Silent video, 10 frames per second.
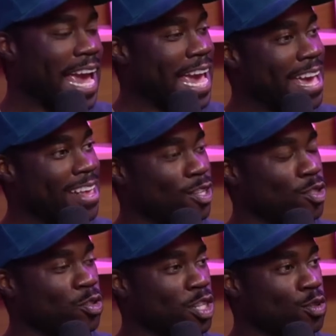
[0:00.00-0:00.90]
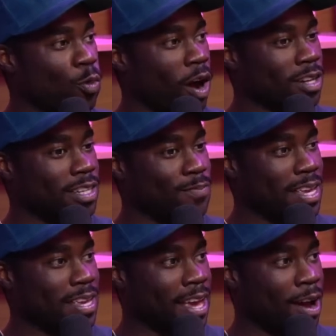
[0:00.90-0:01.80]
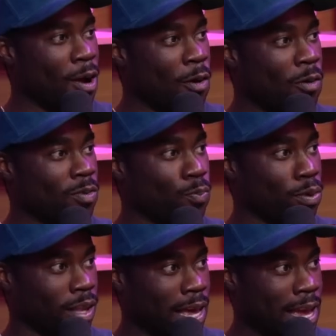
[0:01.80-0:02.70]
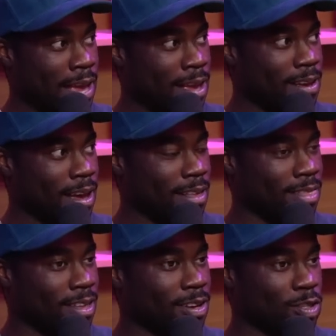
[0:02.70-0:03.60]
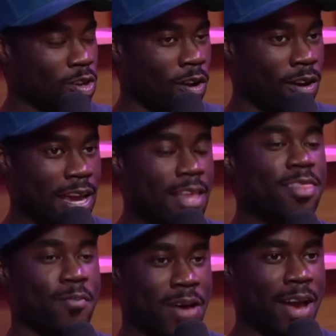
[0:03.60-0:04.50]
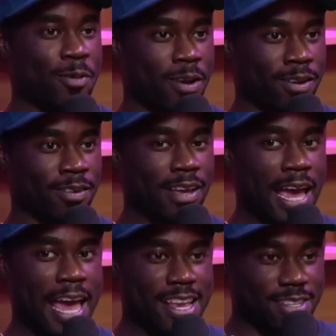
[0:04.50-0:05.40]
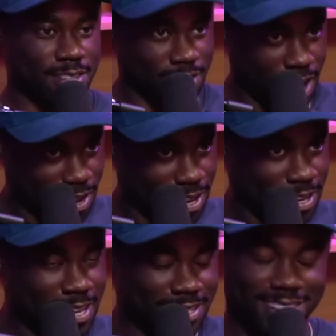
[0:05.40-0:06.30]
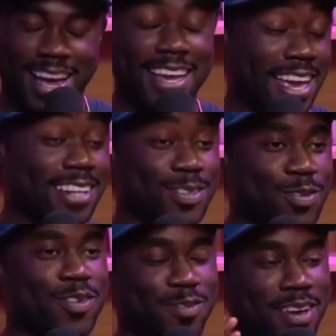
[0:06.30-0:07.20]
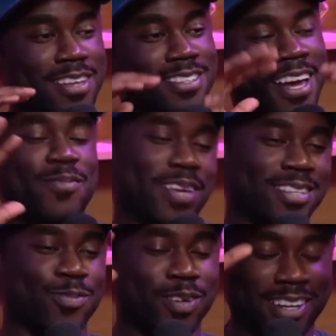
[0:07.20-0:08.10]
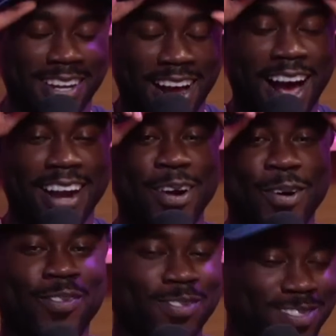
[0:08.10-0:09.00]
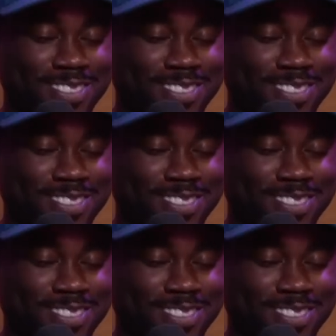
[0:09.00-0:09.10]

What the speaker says: And just watching Miguel play the guitar in the background, and he's just like I can't do the face because we're in audio